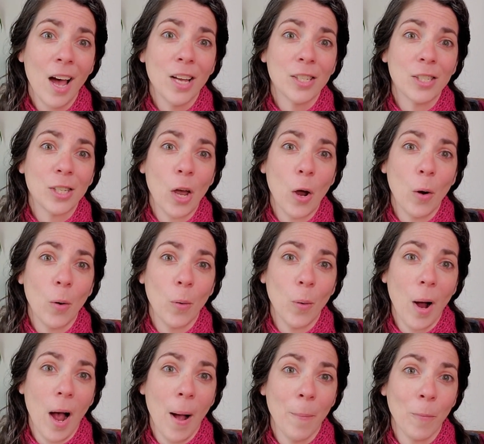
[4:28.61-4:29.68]
So
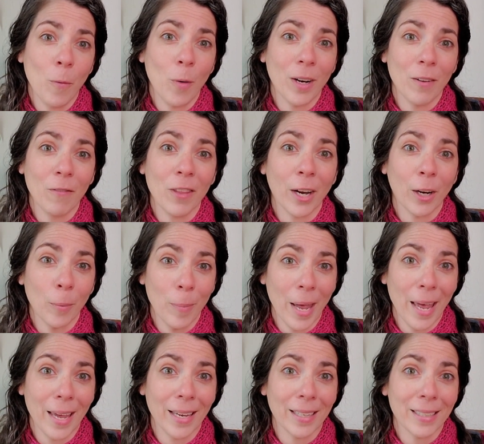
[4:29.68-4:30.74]
one of their
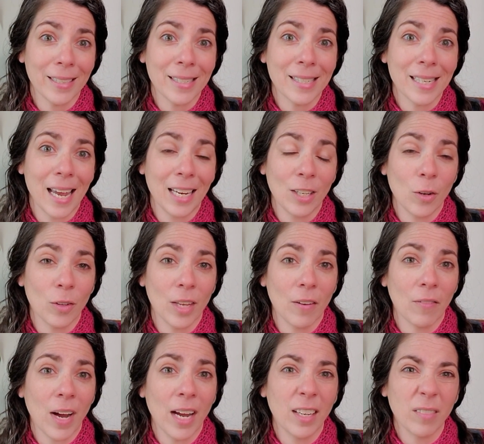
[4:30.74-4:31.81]
bags, I know
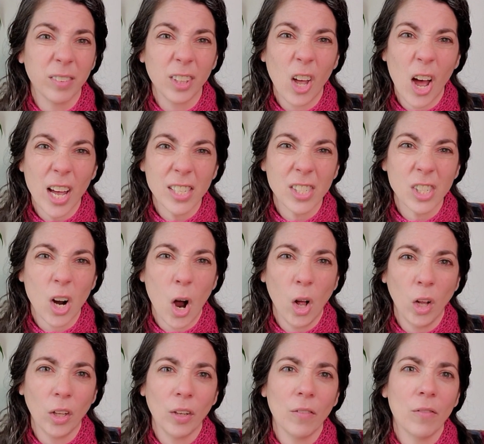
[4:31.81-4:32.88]
they've kind of lost
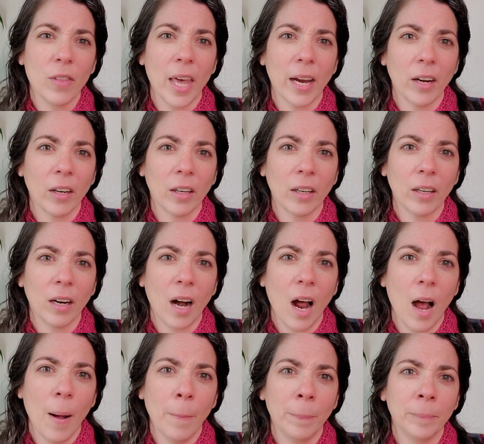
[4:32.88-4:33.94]
all of their
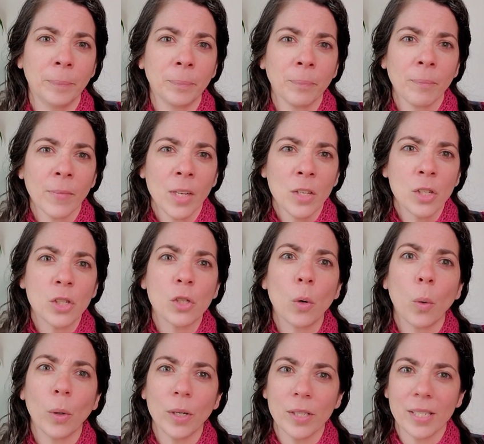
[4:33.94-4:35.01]

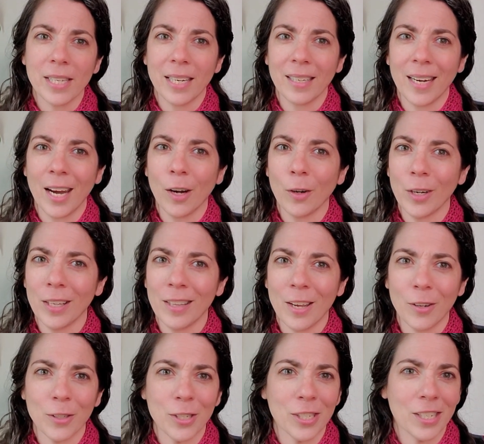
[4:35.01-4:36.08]
stores that carried
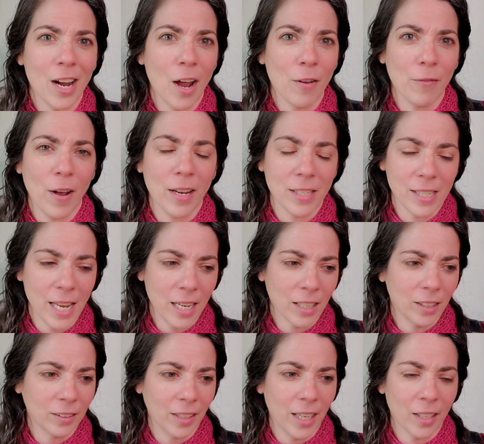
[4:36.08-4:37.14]
their stuff on
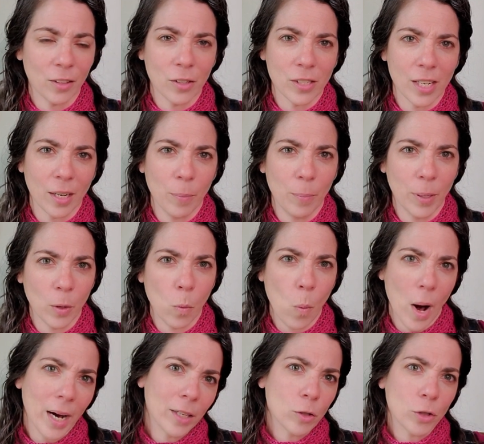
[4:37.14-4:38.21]
Seneca Lake. There's like a big
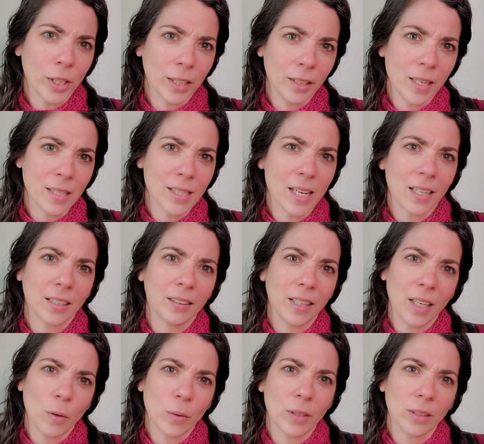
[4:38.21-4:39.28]
wine trail on Seneca
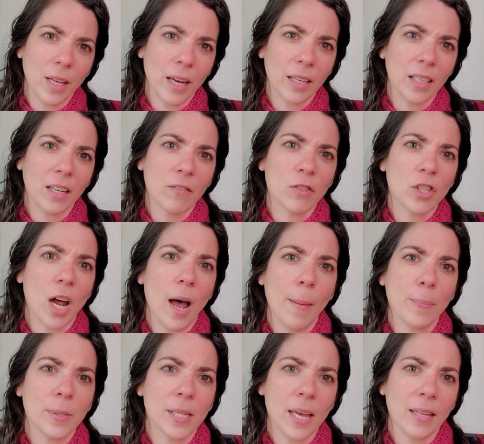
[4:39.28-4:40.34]
Lake with a lot of gift
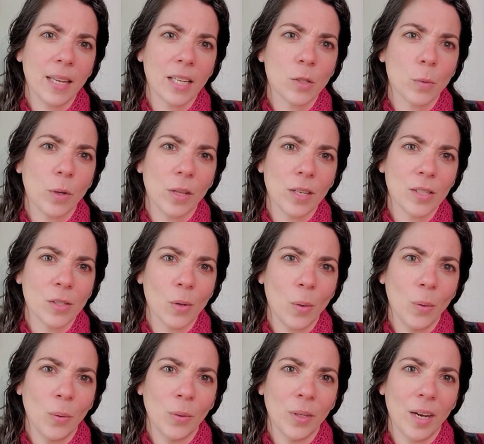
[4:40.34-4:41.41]
shops, and that's where they
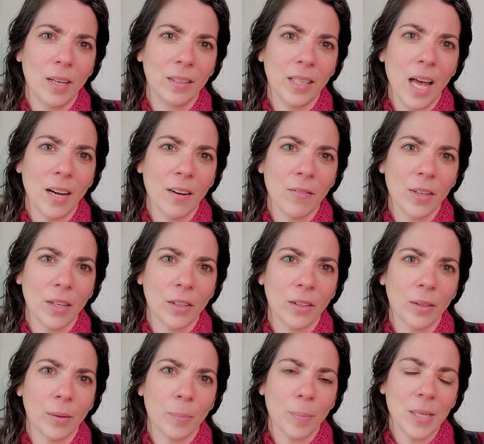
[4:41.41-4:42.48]
sold a lot of
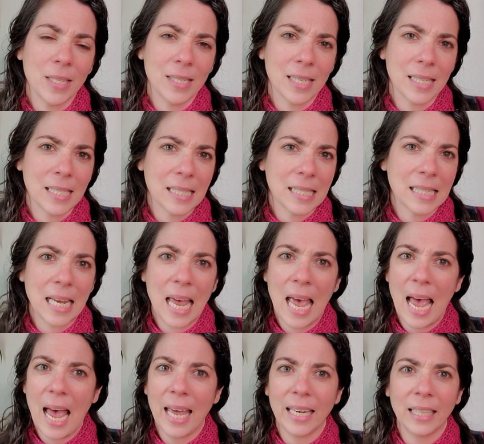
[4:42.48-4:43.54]
their pieces.
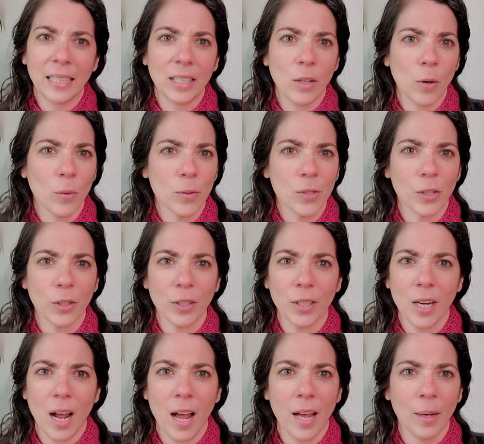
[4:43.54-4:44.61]
And those are
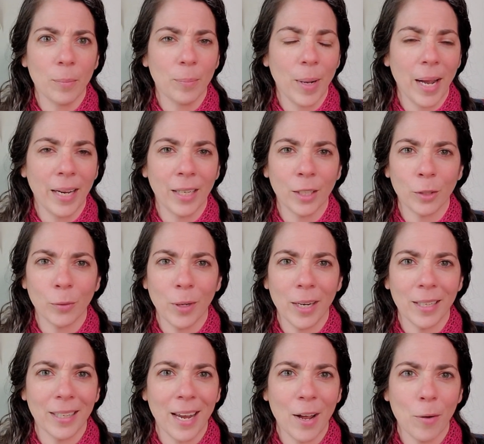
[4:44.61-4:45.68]
not buying
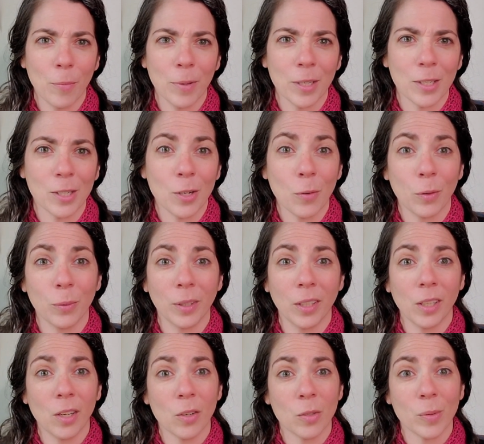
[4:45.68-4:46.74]
right now because no one really
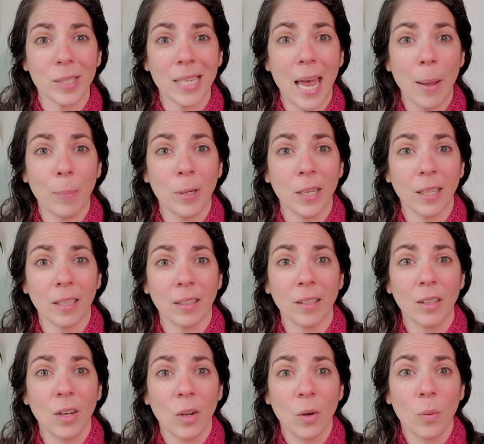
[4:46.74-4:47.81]
knows what's happening
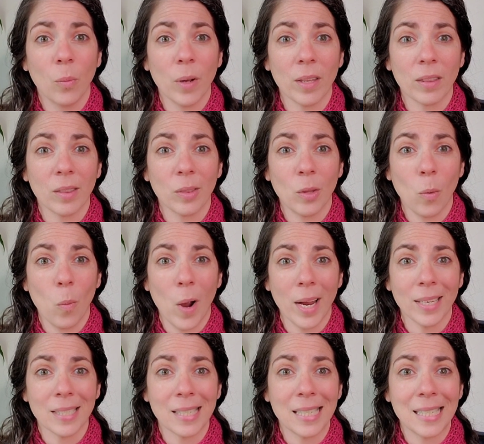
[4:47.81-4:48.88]
with the
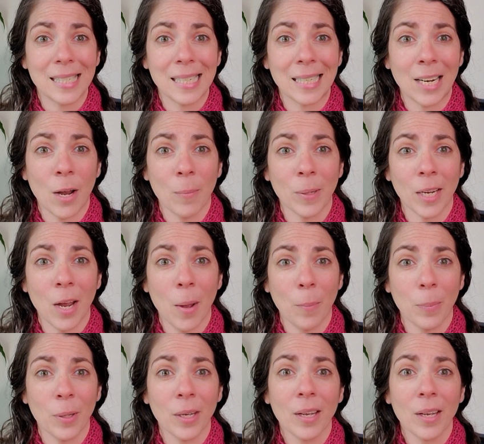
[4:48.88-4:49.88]
wine season coming up.